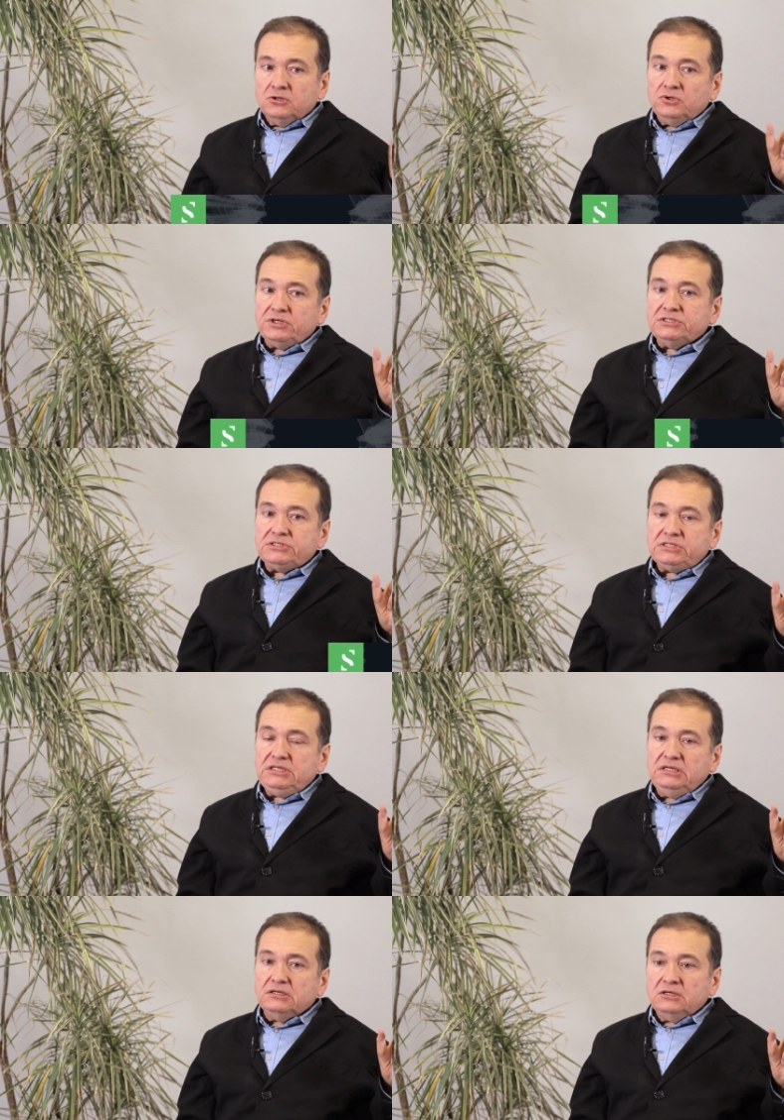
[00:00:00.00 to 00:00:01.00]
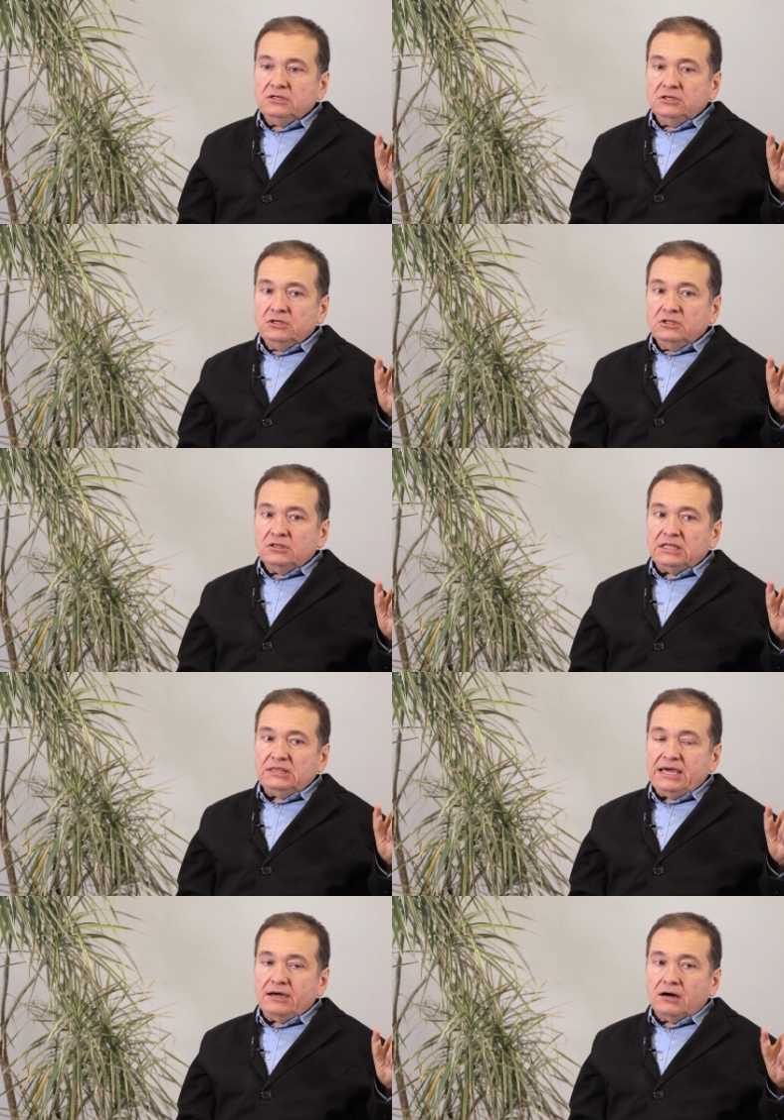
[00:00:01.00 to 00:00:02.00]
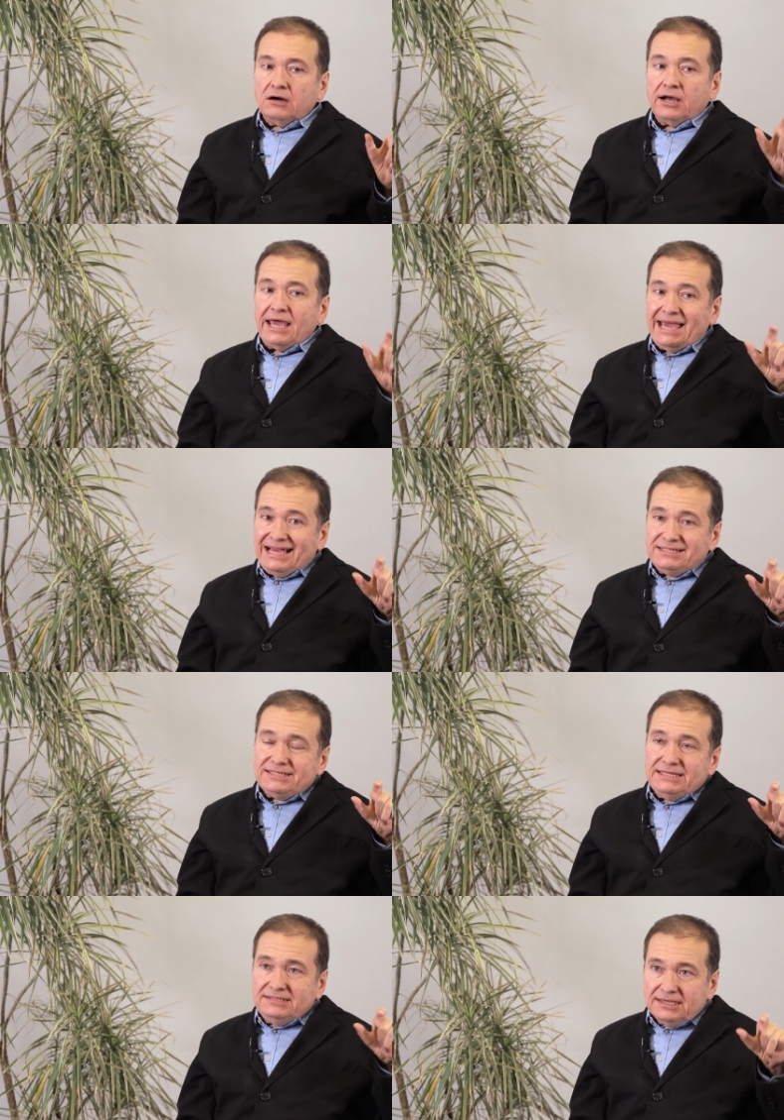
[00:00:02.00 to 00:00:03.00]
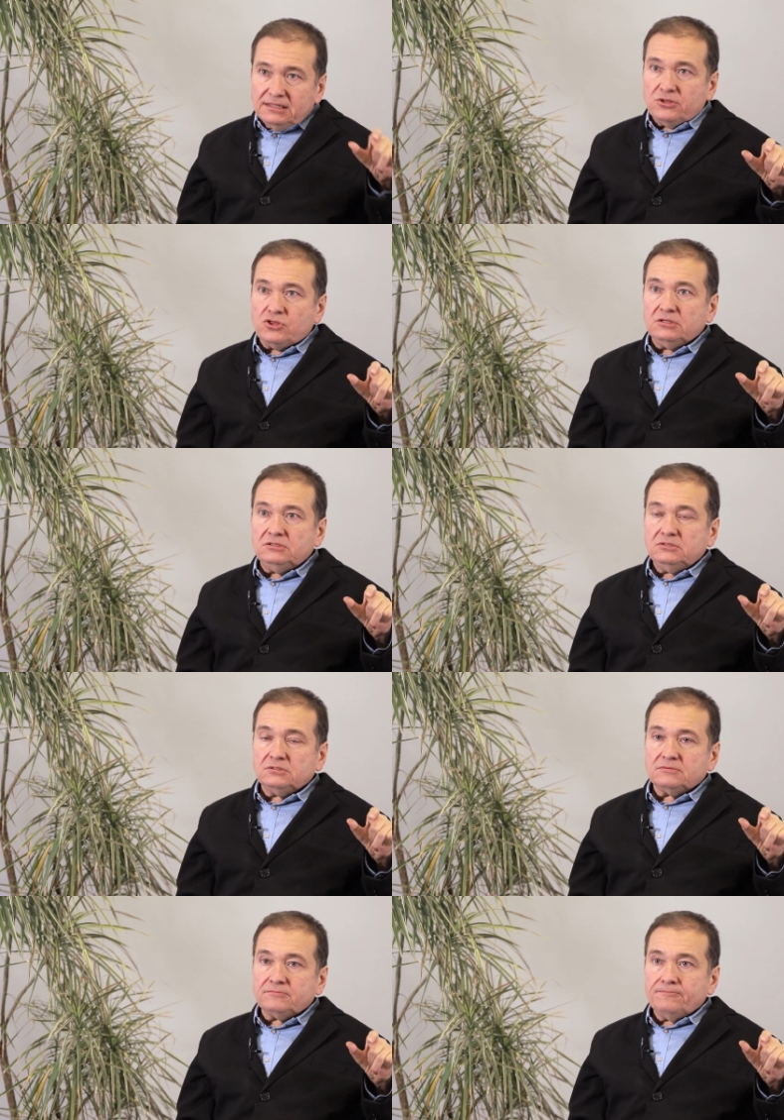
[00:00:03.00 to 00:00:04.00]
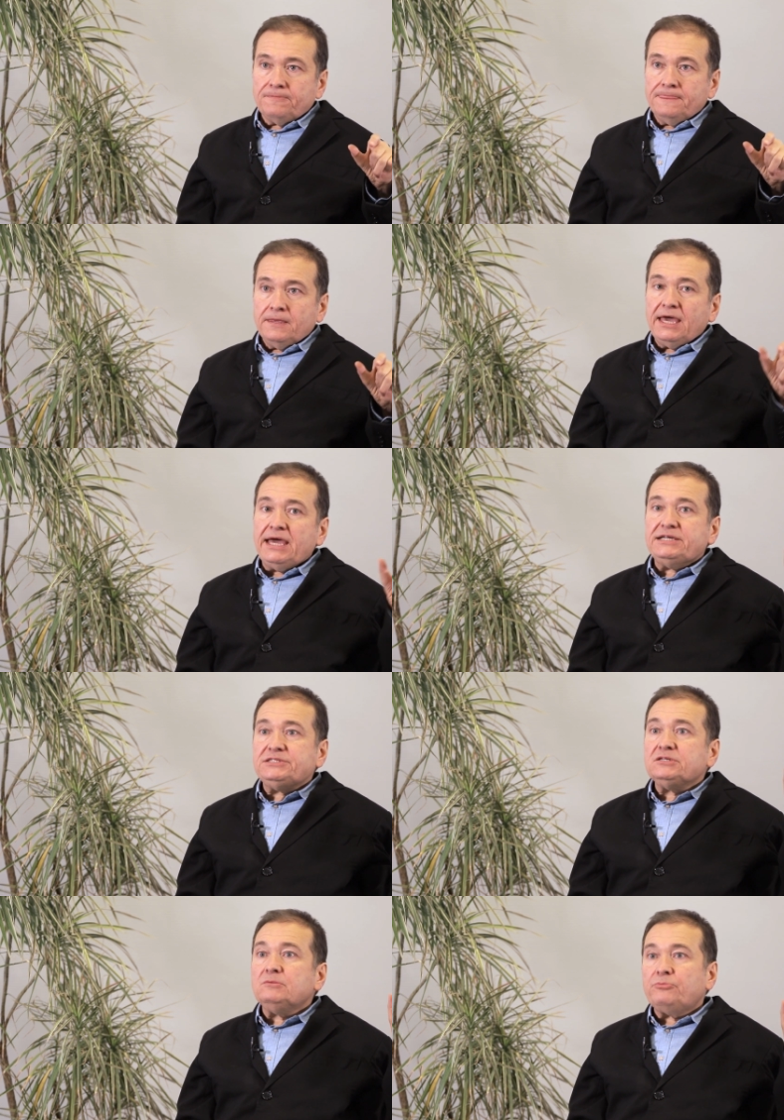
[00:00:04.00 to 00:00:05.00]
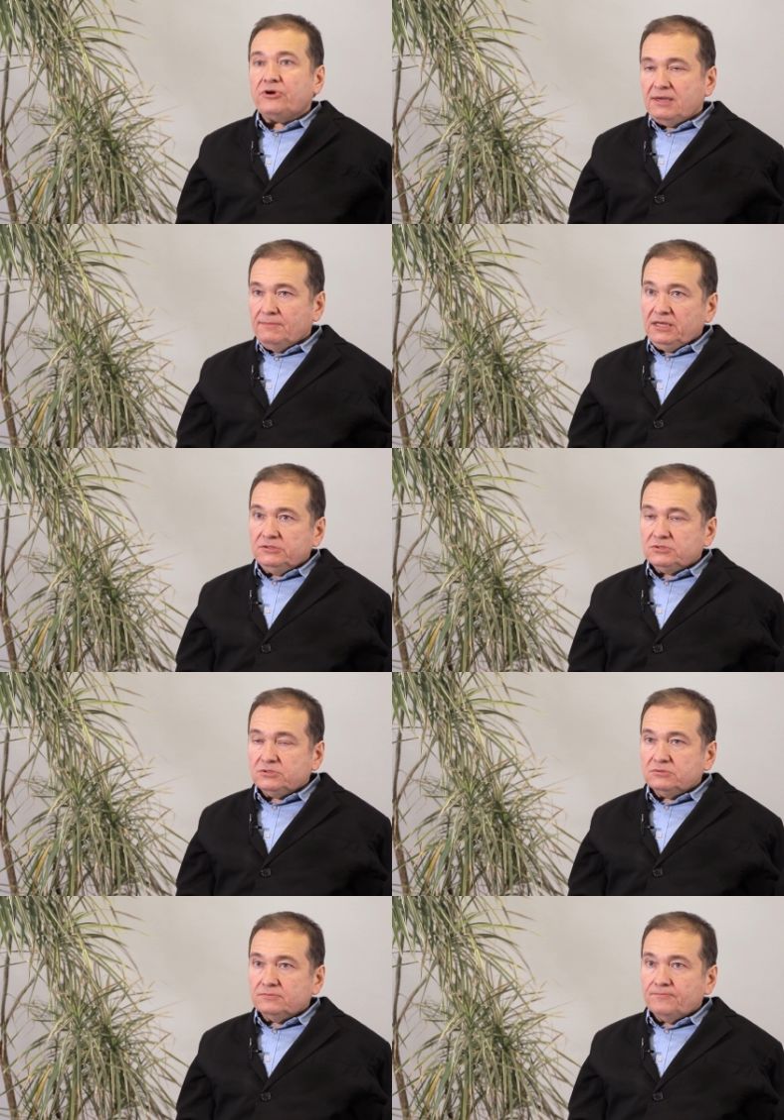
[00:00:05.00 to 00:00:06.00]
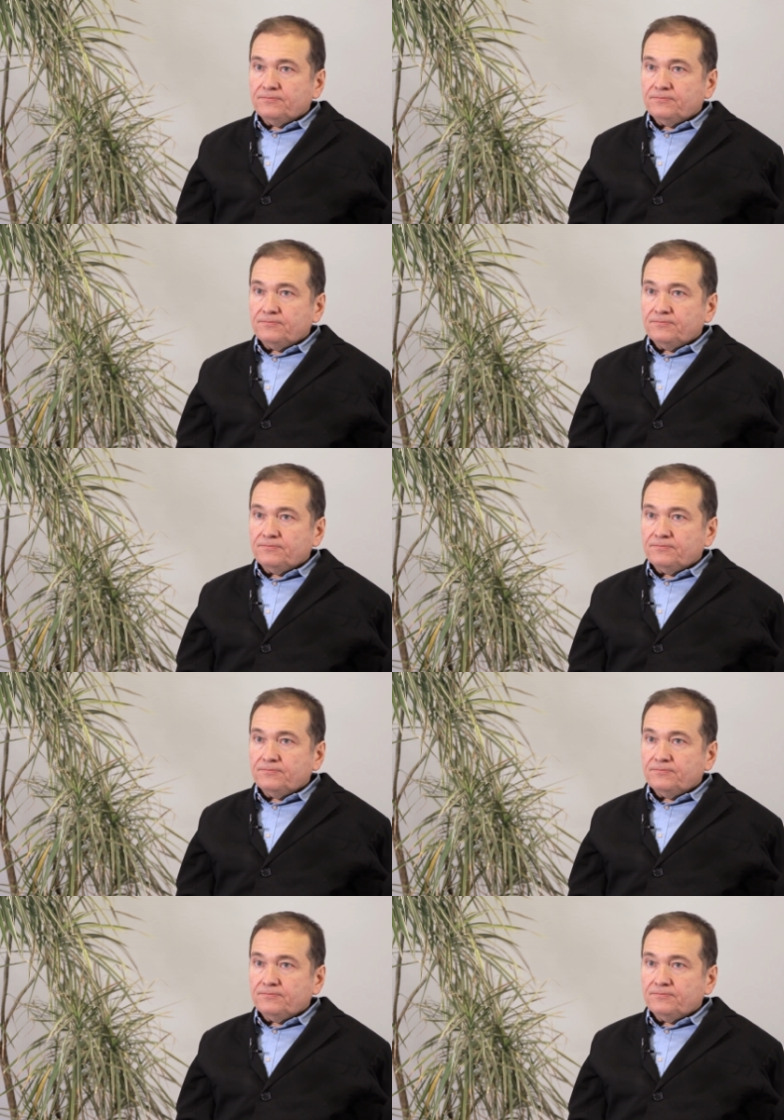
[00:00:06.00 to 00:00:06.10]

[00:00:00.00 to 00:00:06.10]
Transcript: you can see that they are as intelligent as primates.